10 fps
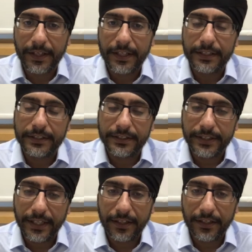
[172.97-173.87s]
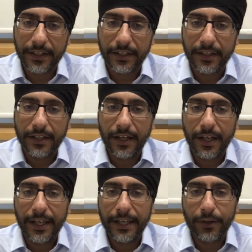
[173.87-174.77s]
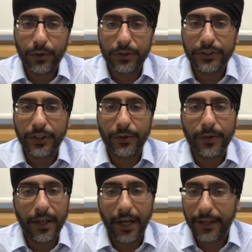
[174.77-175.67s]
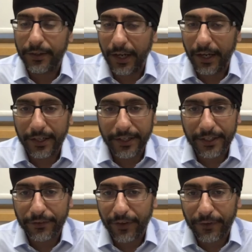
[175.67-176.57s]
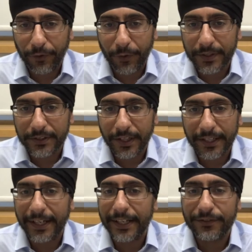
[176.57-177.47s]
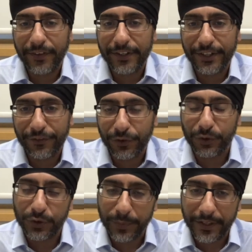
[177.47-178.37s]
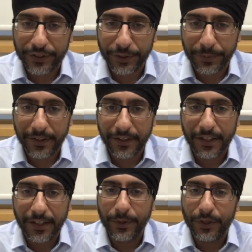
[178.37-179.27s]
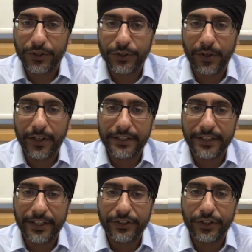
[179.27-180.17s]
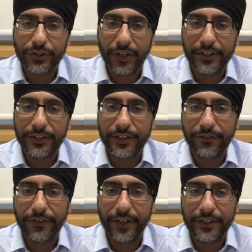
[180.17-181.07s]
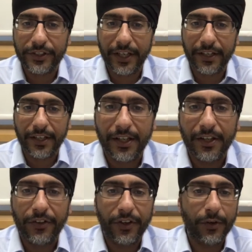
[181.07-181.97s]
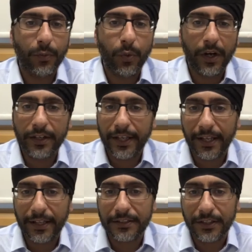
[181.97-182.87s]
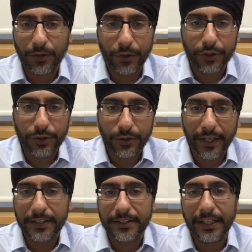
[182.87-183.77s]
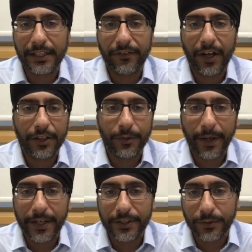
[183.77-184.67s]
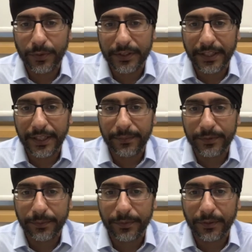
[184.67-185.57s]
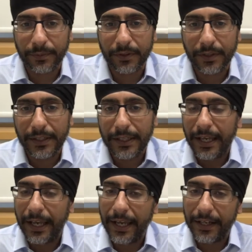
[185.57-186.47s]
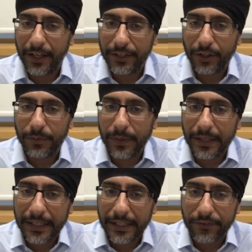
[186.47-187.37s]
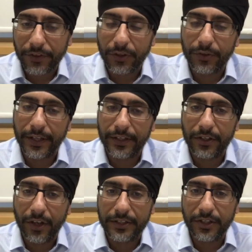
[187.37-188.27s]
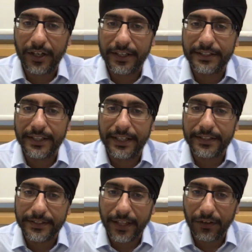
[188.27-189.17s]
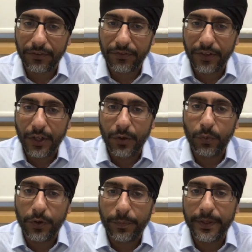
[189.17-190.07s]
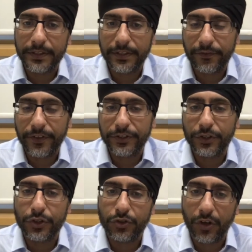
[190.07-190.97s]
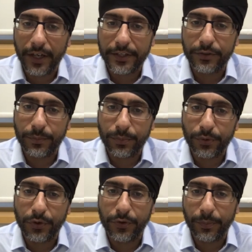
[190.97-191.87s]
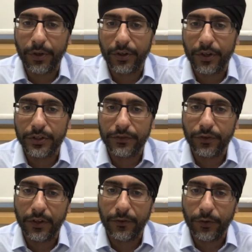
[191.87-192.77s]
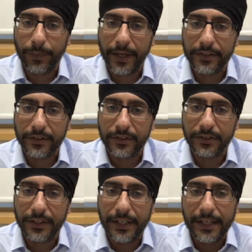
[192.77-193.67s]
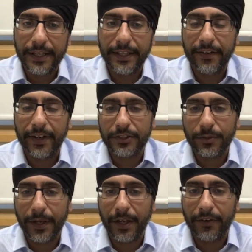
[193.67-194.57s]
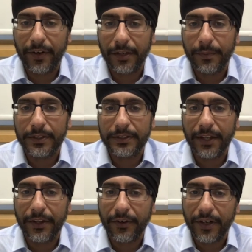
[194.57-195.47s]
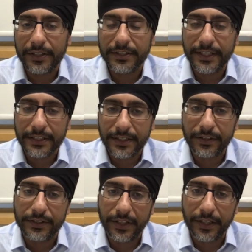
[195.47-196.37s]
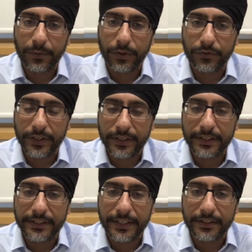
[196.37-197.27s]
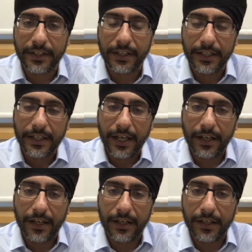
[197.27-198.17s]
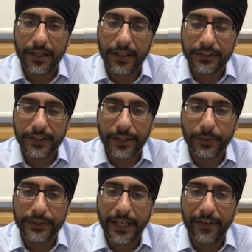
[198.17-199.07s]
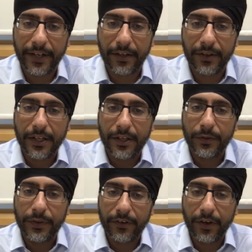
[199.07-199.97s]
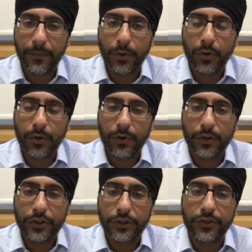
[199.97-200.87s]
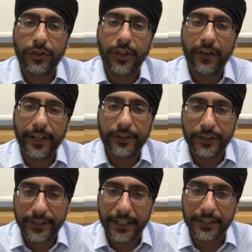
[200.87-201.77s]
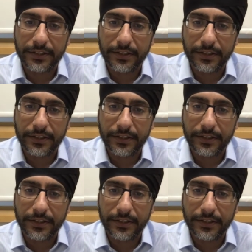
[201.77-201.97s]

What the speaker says: Secondly, I identified from this study that it's very difficult to be a GP because you are essentially trying to differentiate the one cancer or the two cancers out of 100 patients with the same symptoms. And I don't believe, though, that the NICE guidance in itself would be sufficient to try to improve the prognosis for patients. There has to be other elements. Now, there is, since the study was written, since the study was carried out, there are more direct-to-test